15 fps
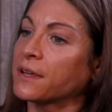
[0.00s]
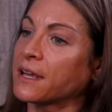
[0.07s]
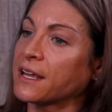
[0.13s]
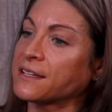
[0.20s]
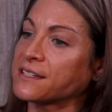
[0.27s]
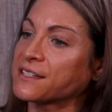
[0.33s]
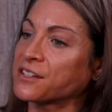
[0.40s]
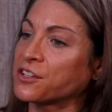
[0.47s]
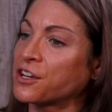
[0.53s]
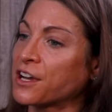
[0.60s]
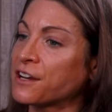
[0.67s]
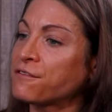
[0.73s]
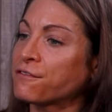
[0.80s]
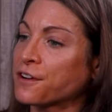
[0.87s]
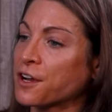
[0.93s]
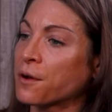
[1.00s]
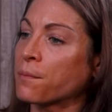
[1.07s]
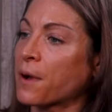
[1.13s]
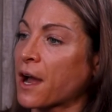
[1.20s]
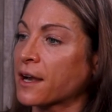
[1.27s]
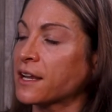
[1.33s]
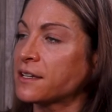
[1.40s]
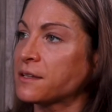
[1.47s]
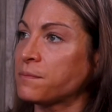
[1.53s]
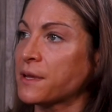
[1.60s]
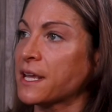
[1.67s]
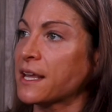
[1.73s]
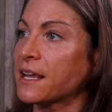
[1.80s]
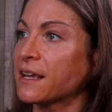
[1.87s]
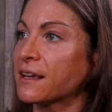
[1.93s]
It's good for your body to
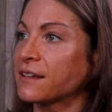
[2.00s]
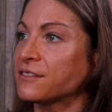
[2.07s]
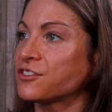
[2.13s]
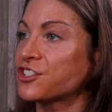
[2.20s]
be